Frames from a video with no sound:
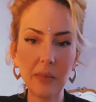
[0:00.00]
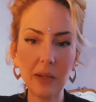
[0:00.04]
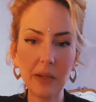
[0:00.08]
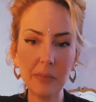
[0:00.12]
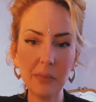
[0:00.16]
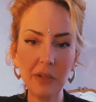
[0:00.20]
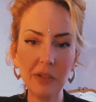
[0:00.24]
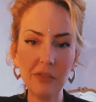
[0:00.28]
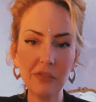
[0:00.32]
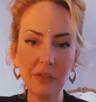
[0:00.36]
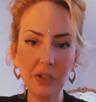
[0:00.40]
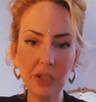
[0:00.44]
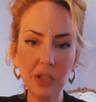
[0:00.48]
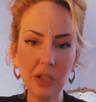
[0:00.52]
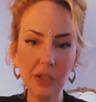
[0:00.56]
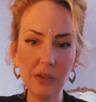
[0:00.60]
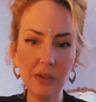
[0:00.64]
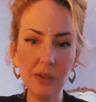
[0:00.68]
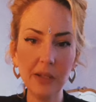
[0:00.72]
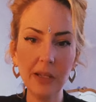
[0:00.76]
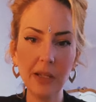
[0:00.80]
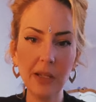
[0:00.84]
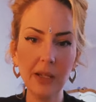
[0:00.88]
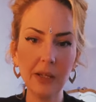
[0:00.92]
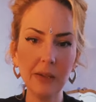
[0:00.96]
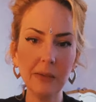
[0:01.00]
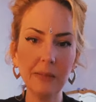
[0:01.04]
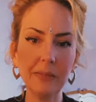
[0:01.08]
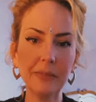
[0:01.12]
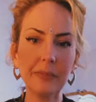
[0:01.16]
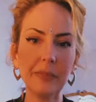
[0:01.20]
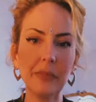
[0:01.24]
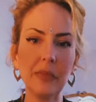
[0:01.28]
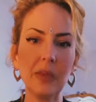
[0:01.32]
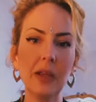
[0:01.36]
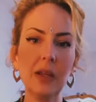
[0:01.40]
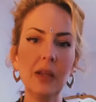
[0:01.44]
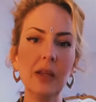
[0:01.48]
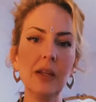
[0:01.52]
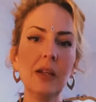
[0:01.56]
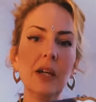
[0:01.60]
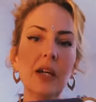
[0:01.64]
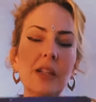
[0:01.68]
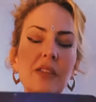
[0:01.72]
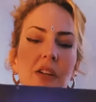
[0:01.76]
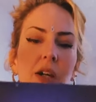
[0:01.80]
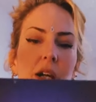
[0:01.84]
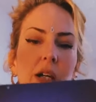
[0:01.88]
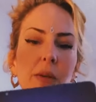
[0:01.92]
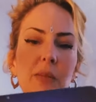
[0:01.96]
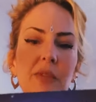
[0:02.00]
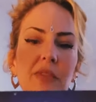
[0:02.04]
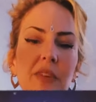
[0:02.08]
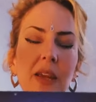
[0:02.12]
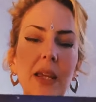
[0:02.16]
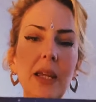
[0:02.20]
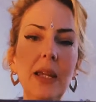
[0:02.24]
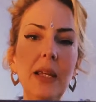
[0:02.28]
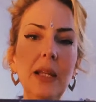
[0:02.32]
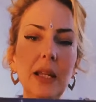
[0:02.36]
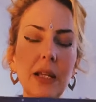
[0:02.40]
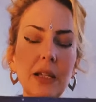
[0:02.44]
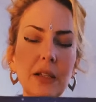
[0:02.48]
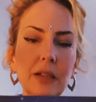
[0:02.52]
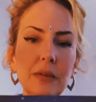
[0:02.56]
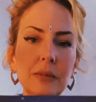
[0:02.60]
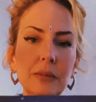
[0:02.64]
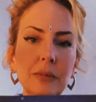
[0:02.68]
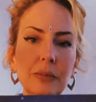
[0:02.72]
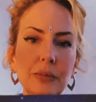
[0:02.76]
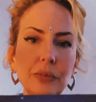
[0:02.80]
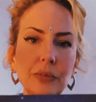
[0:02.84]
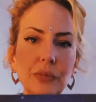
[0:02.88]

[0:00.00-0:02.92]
might be for you here, a time of healing.